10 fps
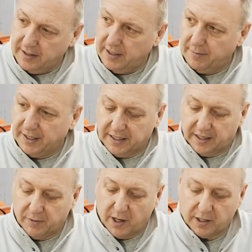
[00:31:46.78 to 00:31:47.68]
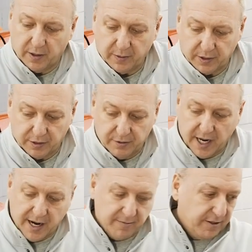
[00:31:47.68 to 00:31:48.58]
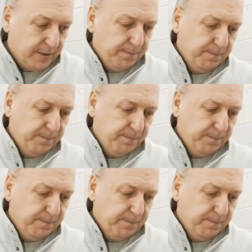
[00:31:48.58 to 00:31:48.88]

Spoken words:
and basically walk away with 2 cameras.